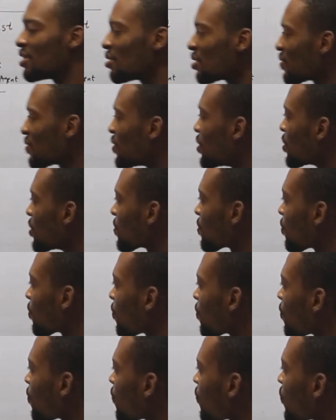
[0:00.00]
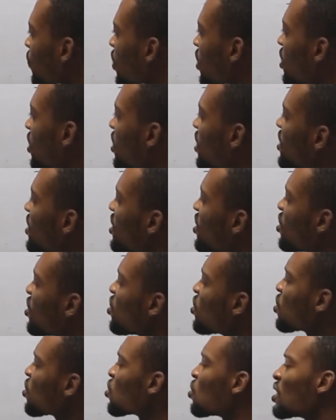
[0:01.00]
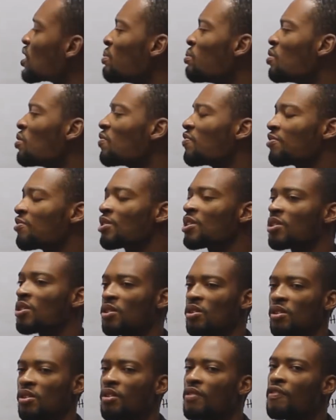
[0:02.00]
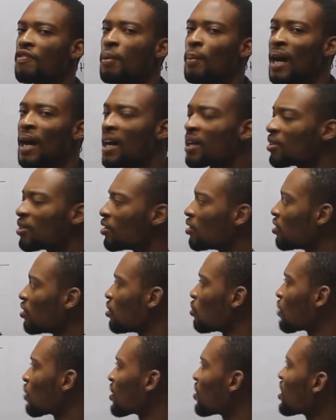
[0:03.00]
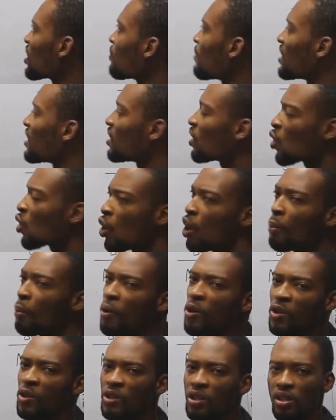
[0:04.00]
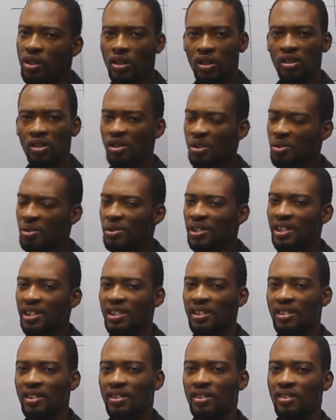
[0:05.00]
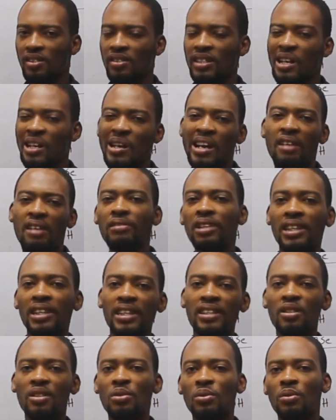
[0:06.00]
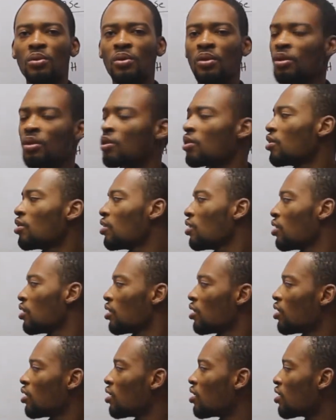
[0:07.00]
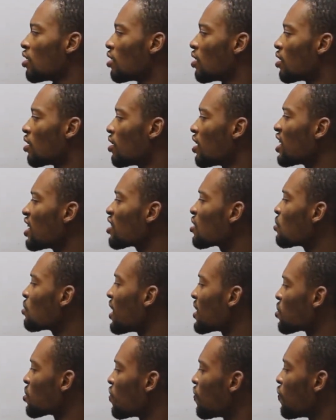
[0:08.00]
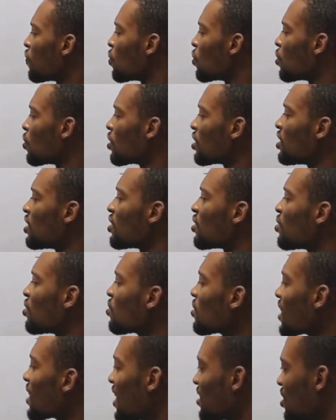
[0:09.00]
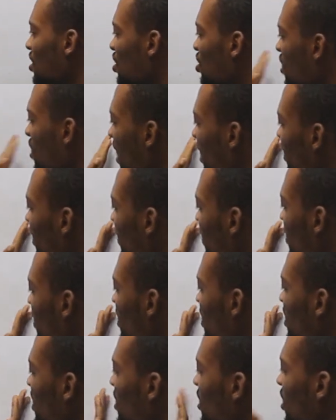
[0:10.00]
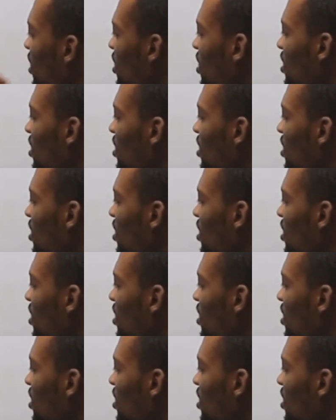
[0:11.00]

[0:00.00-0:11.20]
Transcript: used for? It is used to remove rust from iron. We are talking about the common uses that you can relate to. H two S O four is used as a drying agent,